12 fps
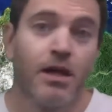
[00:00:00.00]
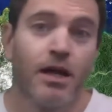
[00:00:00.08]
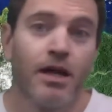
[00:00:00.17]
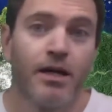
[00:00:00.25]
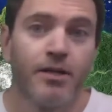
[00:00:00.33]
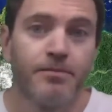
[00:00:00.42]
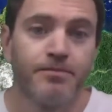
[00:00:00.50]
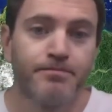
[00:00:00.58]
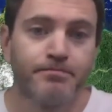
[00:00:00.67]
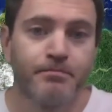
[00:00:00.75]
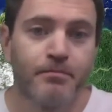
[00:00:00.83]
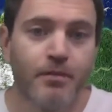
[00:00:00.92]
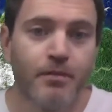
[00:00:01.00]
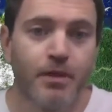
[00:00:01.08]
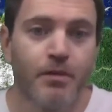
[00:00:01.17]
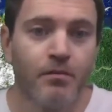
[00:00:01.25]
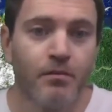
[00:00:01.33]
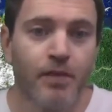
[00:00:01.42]

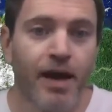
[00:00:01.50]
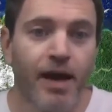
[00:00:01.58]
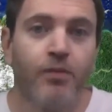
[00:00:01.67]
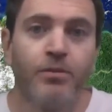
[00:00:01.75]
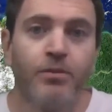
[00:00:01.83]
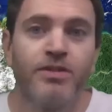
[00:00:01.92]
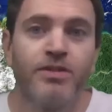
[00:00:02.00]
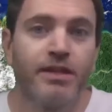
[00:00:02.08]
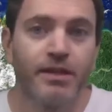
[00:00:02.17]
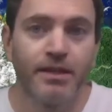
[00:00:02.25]
How music